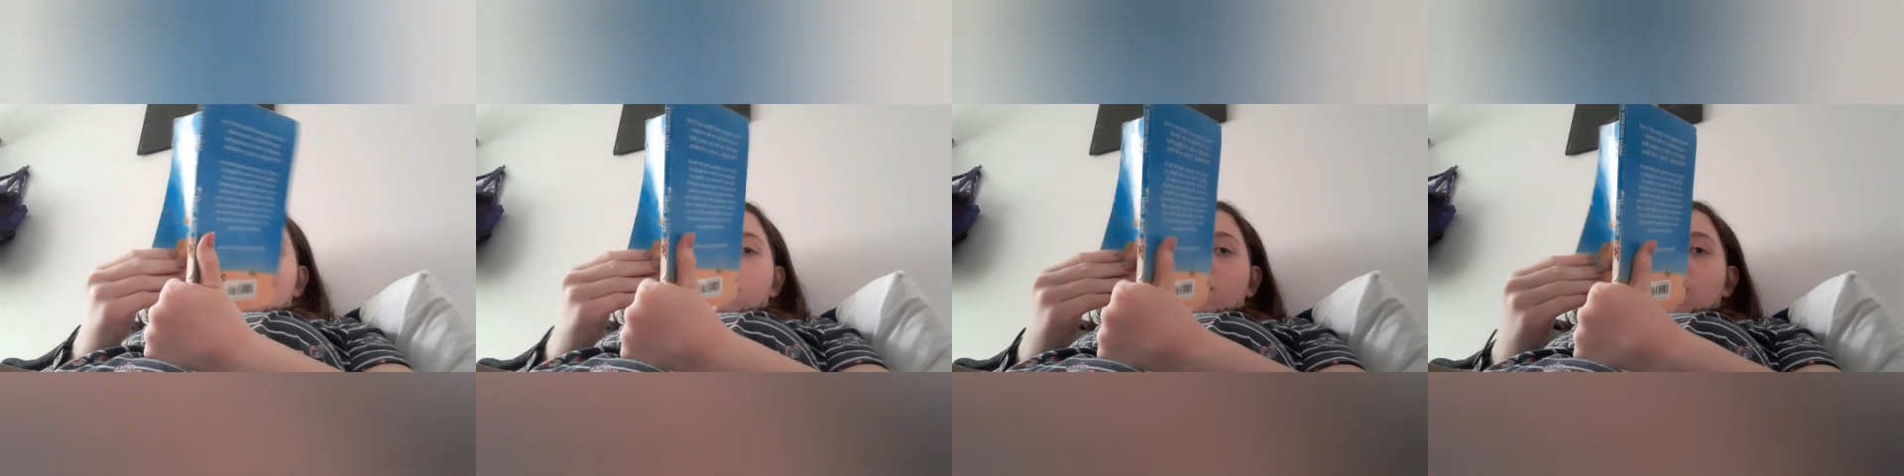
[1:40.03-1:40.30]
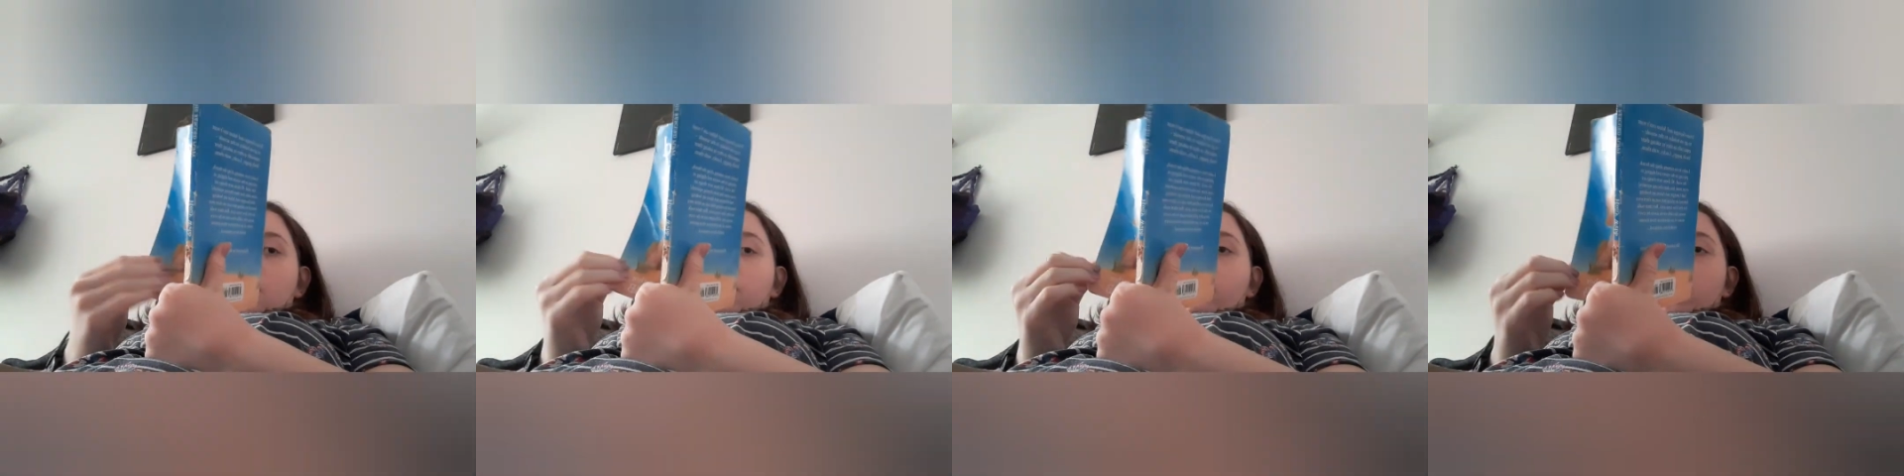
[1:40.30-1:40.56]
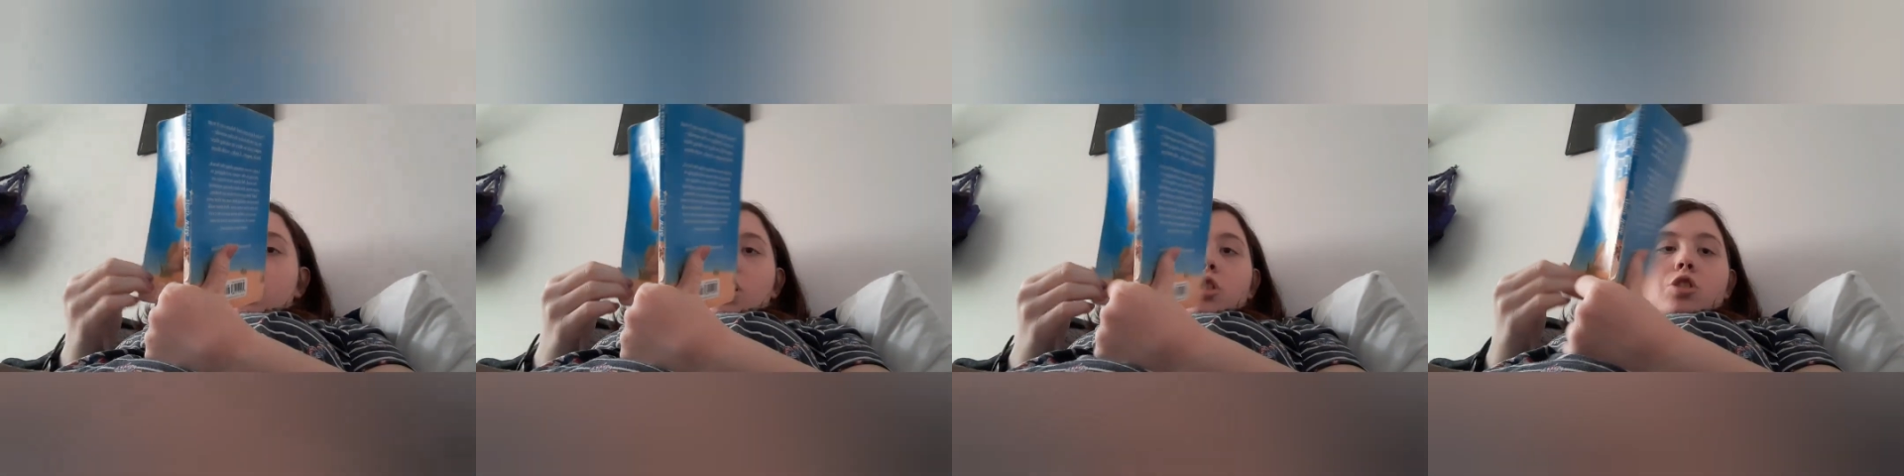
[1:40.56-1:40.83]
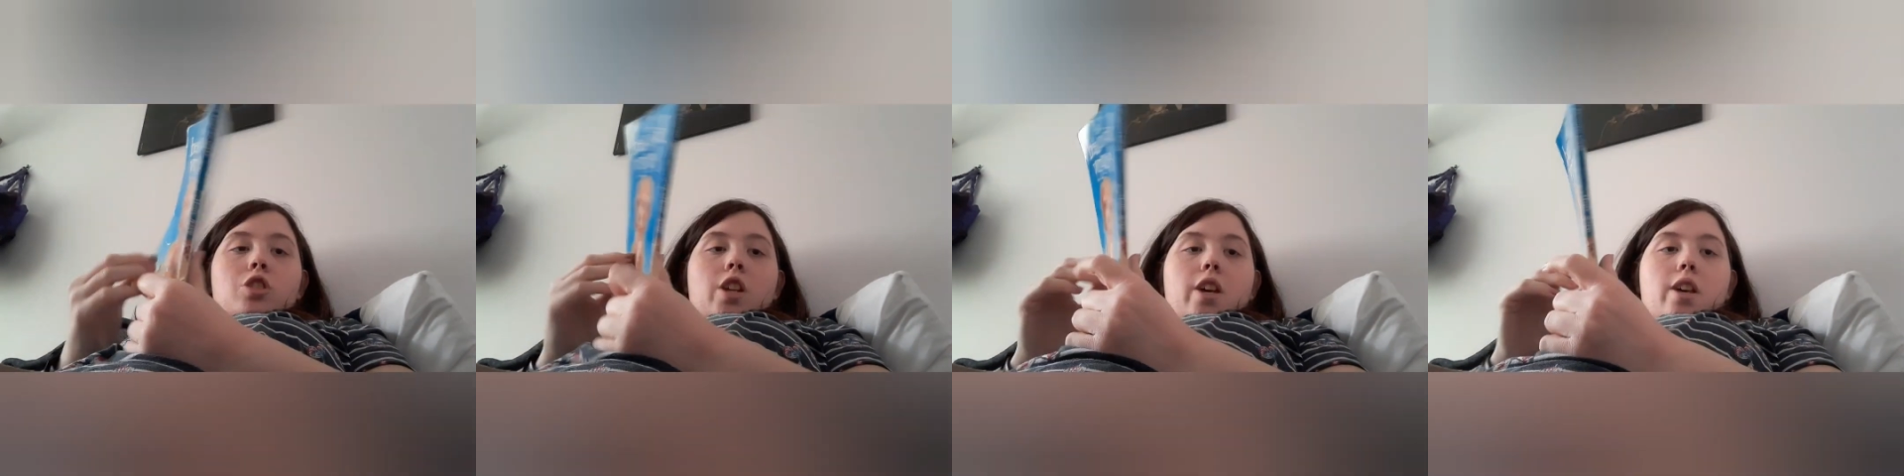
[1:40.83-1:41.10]
I've now
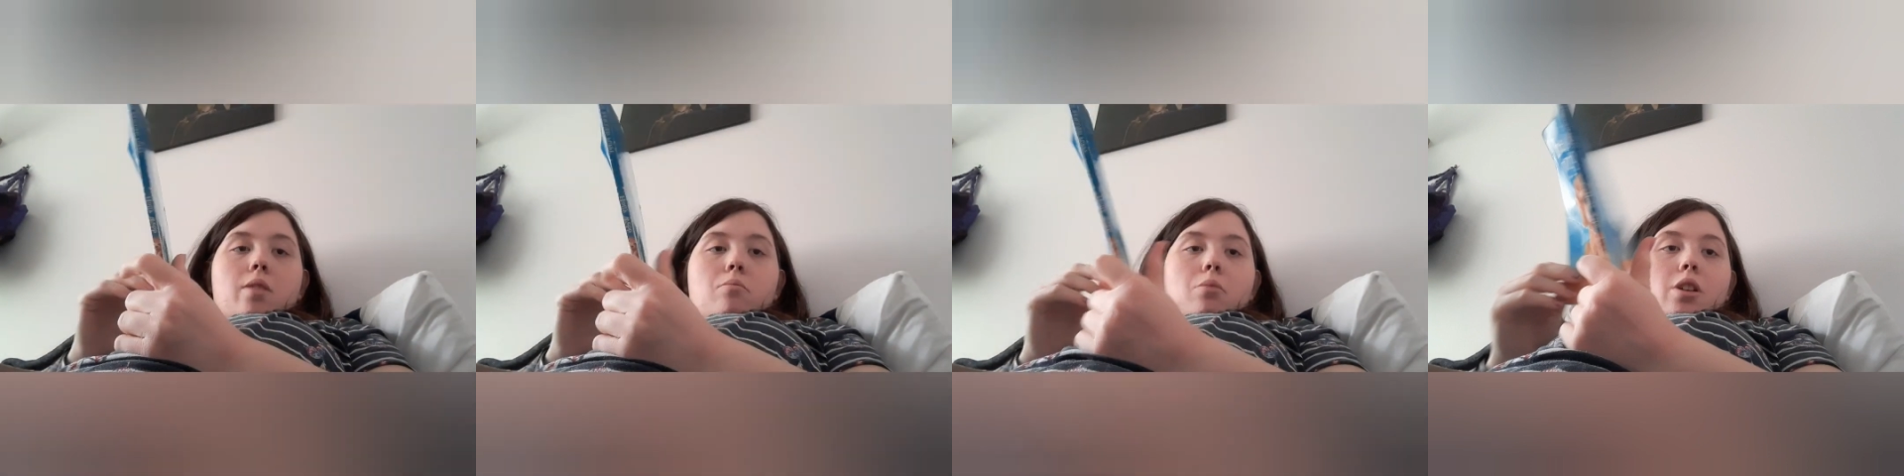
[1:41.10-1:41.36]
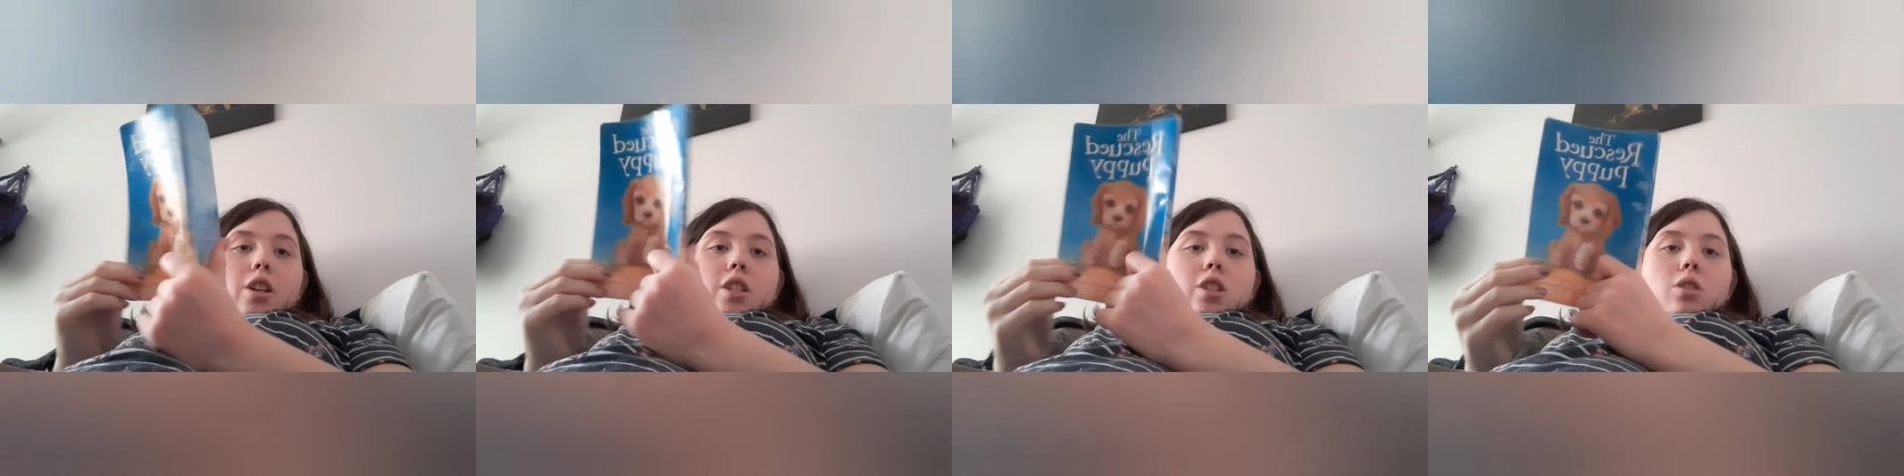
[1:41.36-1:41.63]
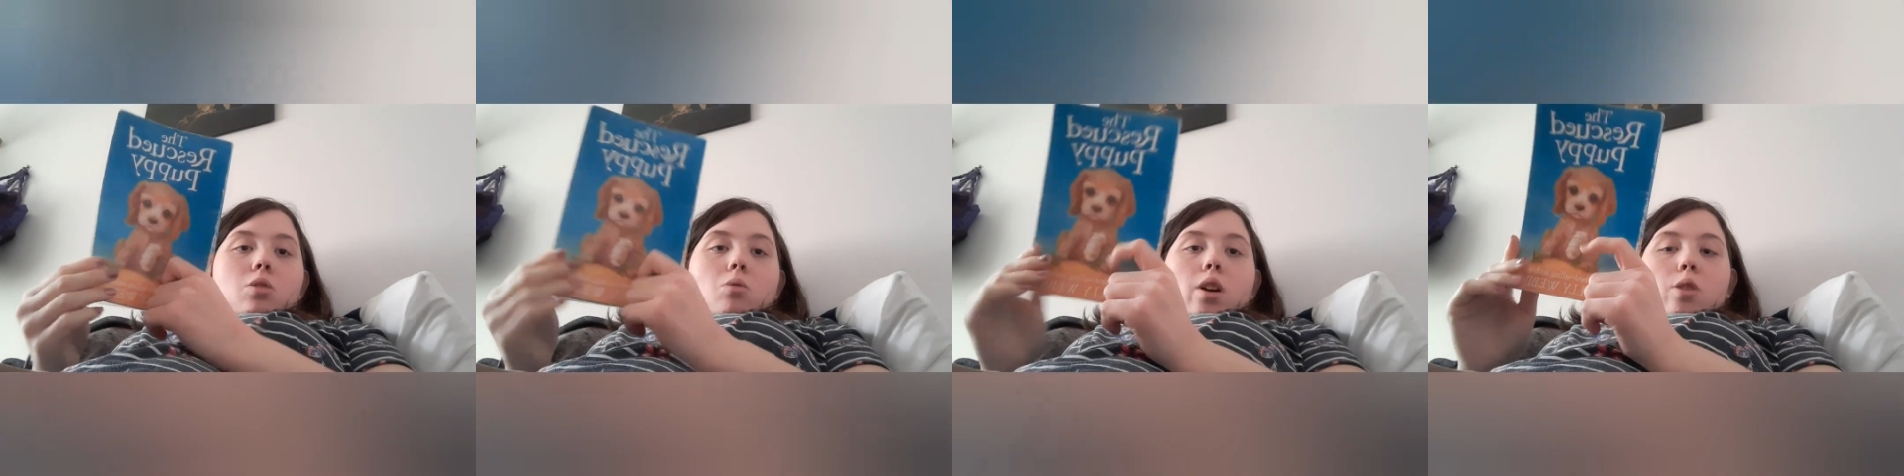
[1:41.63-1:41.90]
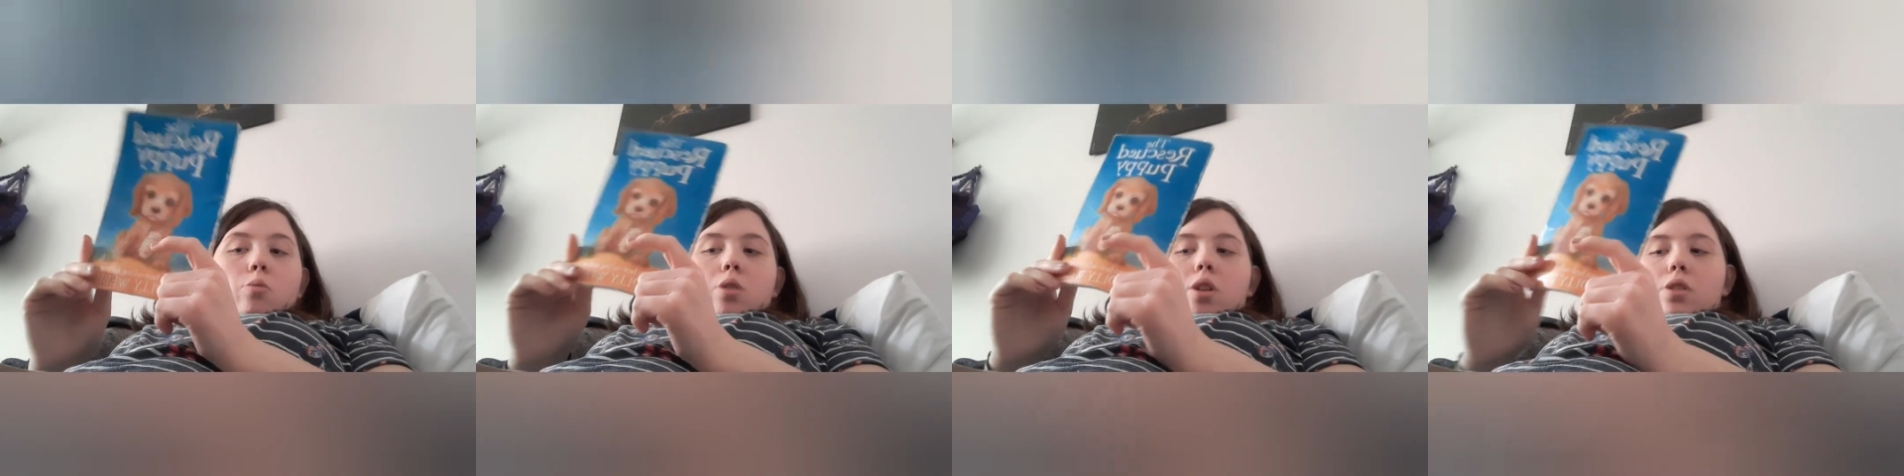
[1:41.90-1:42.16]
finished it, but it took
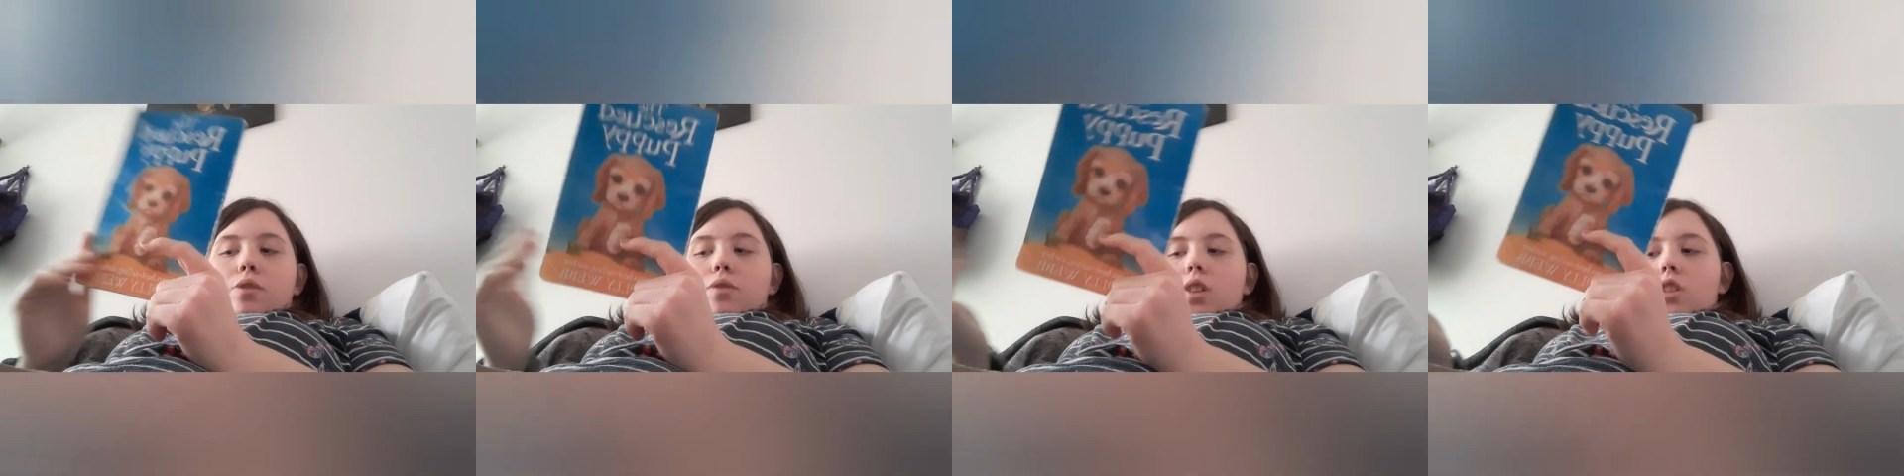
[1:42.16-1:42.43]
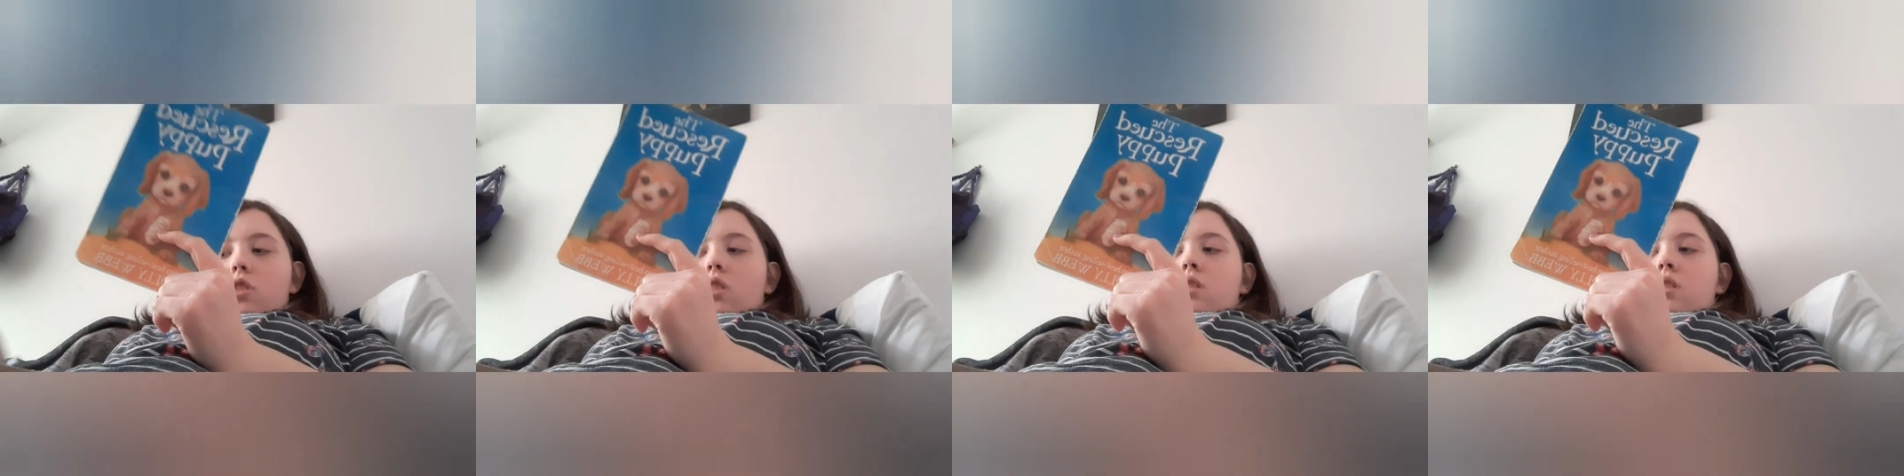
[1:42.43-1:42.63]
quite a while to finish.